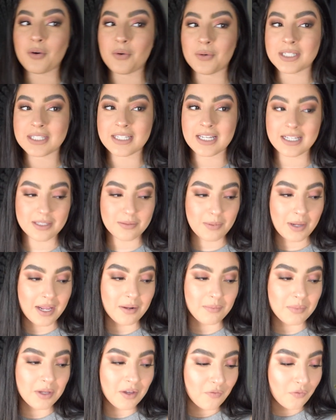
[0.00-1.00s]
always gets mad
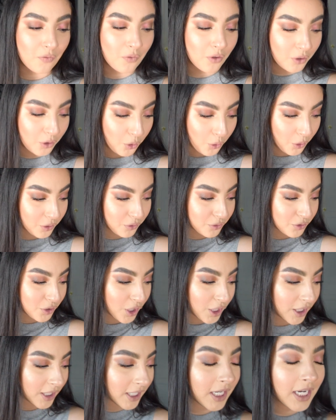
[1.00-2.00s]
at me for going to
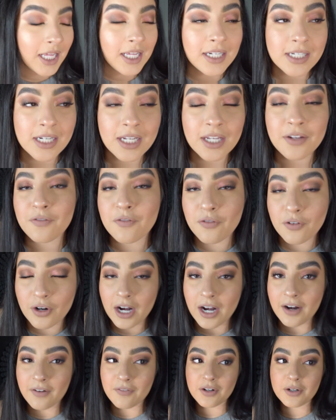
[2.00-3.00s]
Target and taking
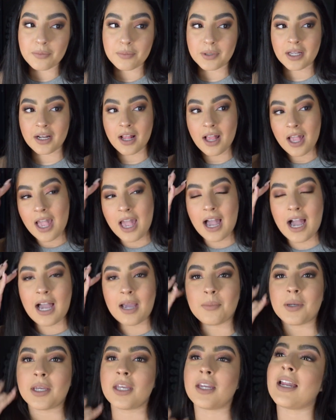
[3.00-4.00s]
forever but
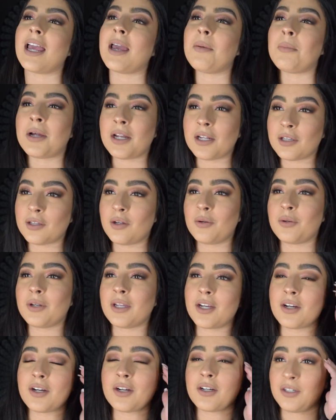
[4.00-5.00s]
I mean am I alone
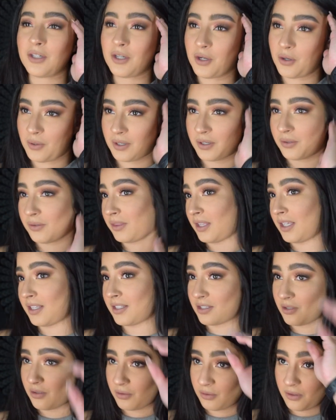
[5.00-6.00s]
here? No I don't think
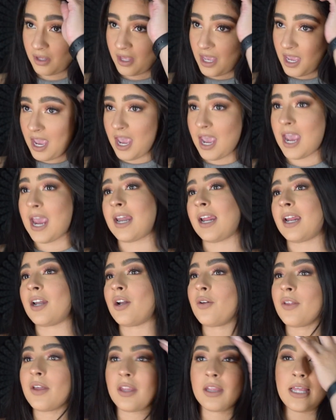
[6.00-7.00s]
so and I
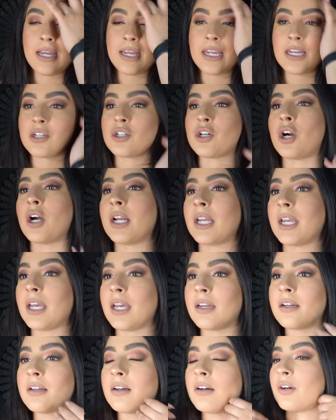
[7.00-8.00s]
know that liking
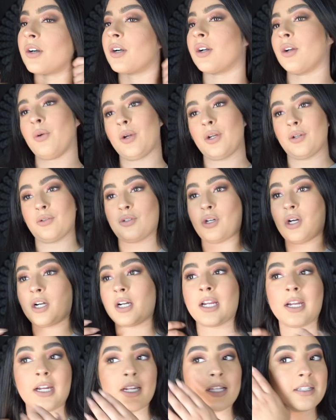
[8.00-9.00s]
Target or going to
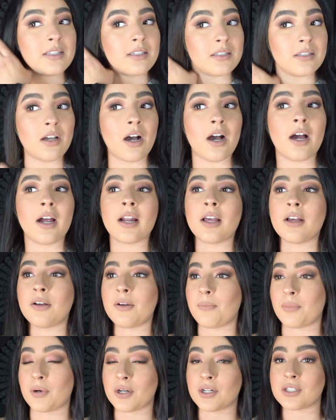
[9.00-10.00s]
Target is not
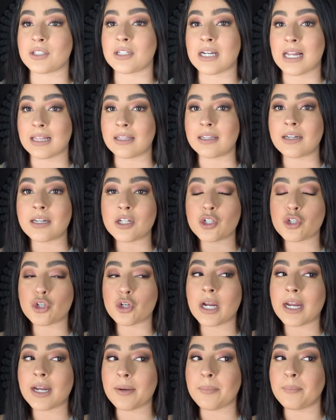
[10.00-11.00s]
a personality
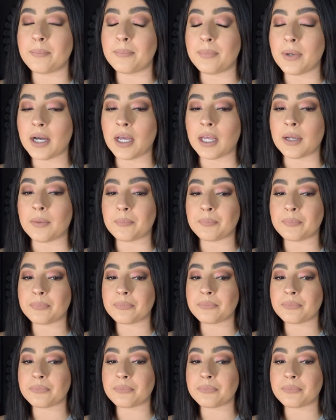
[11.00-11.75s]
trait but